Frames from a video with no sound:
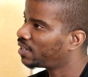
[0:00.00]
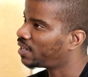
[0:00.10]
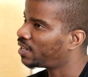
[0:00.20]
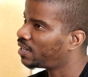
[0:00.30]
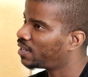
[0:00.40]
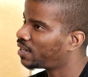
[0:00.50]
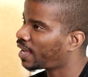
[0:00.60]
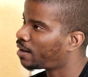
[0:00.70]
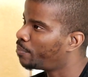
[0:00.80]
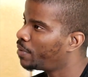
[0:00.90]
And
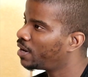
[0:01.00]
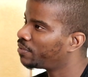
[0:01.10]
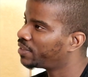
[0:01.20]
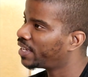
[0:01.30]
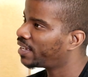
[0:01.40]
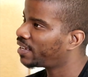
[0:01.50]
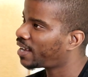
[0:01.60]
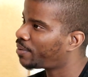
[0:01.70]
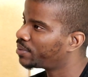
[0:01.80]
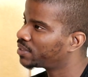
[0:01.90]
like a month of
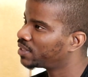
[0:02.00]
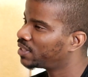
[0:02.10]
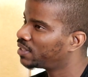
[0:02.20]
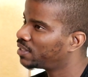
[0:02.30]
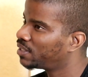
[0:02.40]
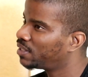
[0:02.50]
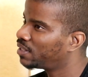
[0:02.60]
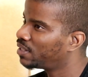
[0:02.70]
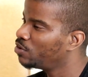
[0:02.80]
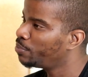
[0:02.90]
that, I was
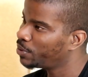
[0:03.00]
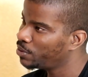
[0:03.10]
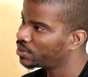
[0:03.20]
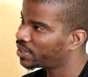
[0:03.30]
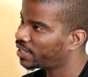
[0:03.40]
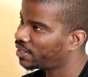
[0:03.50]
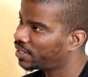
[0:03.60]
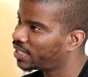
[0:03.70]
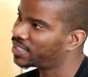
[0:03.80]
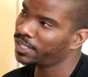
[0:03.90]
in Newport News jail.
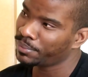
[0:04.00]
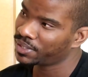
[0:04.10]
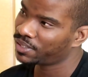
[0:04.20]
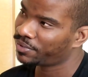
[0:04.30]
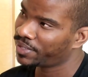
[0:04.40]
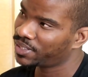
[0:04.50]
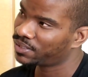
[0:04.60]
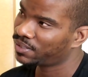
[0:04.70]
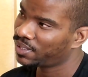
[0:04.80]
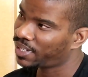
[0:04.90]
and Then they shipped me to the region.